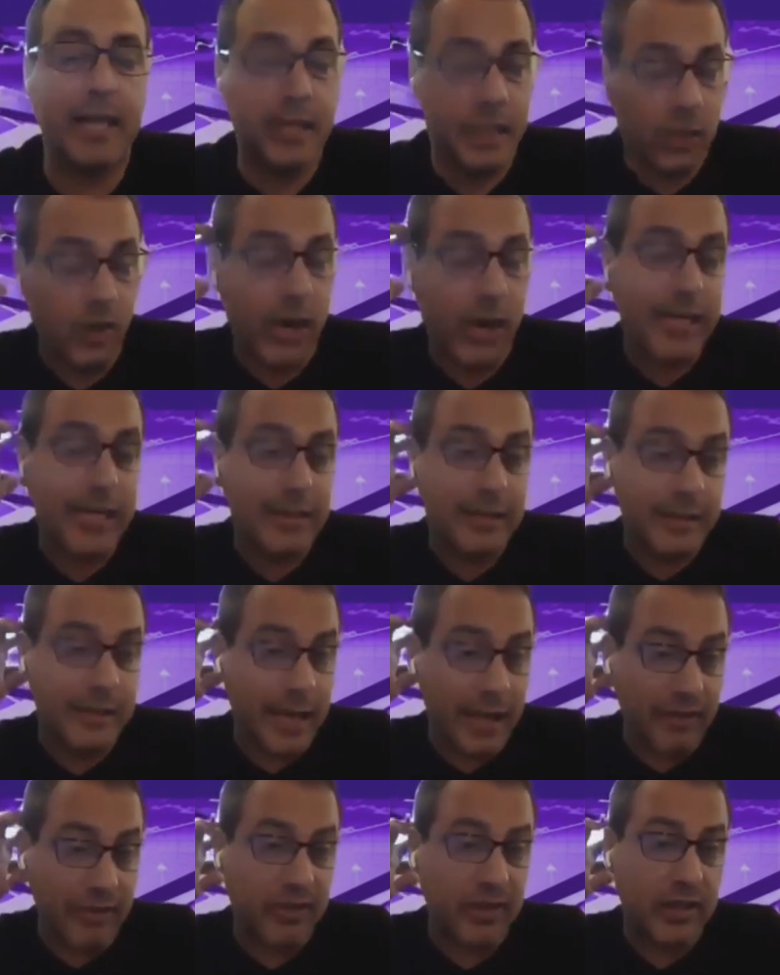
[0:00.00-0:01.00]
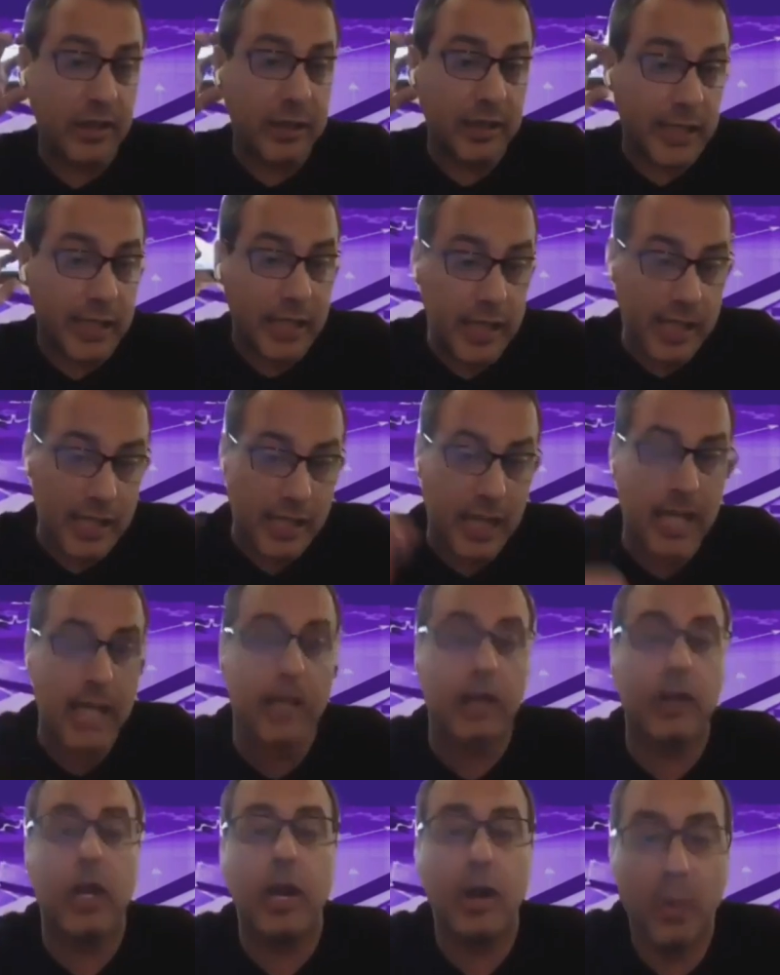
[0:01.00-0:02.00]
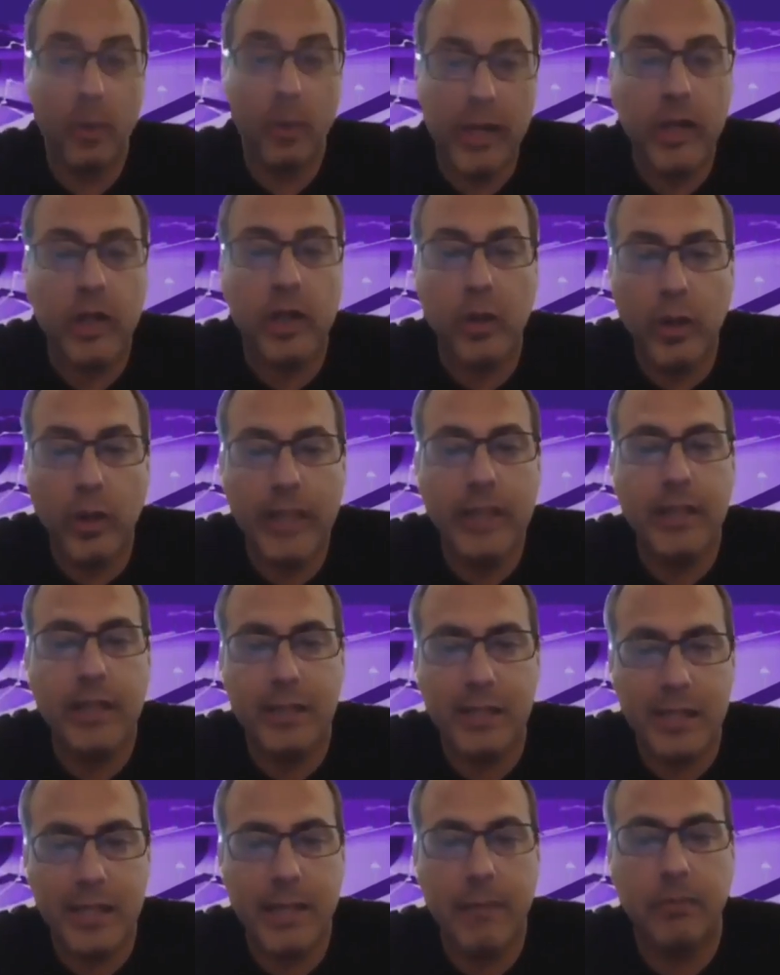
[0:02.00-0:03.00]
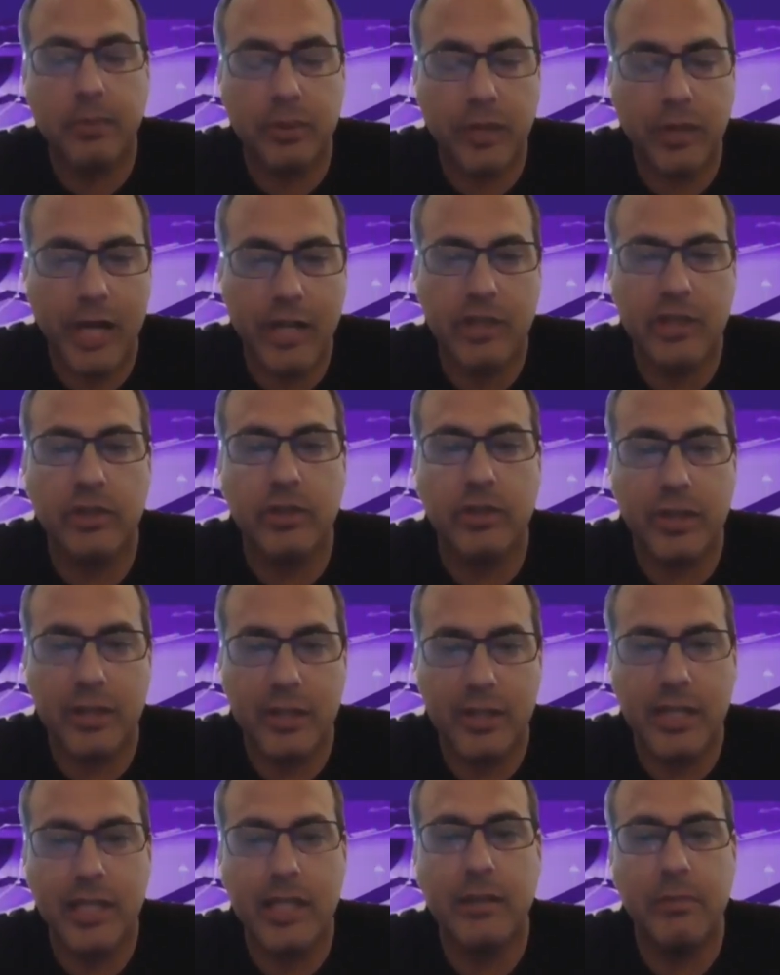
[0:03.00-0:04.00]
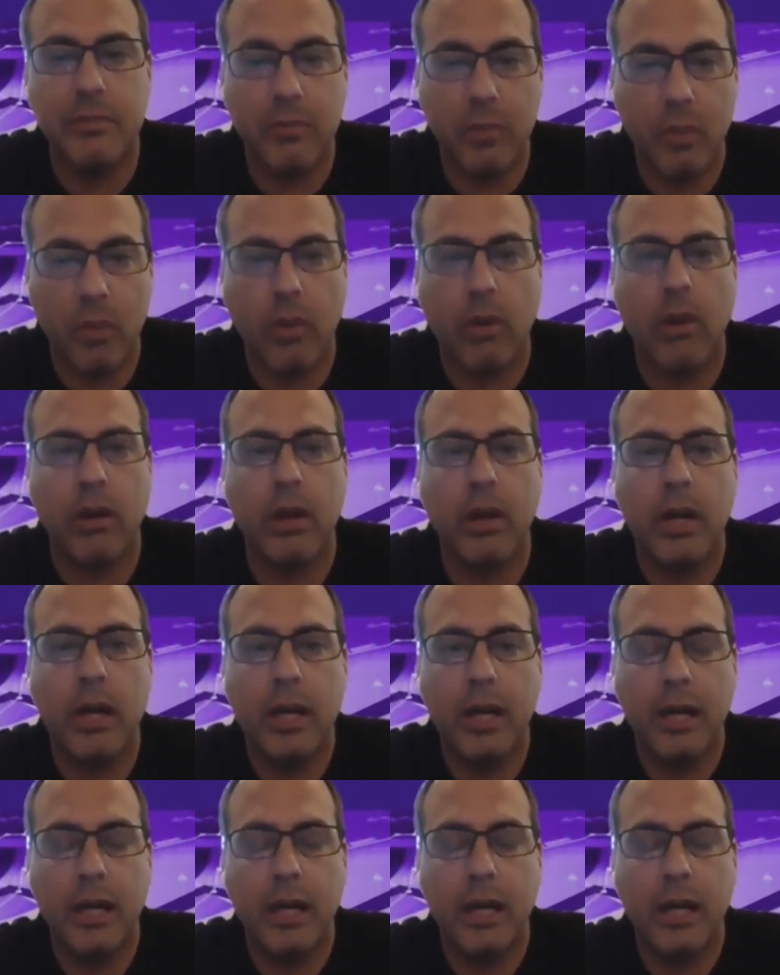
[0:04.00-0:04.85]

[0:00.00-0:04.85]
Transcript: So I definitely think we are going to see pressure to see more yeah.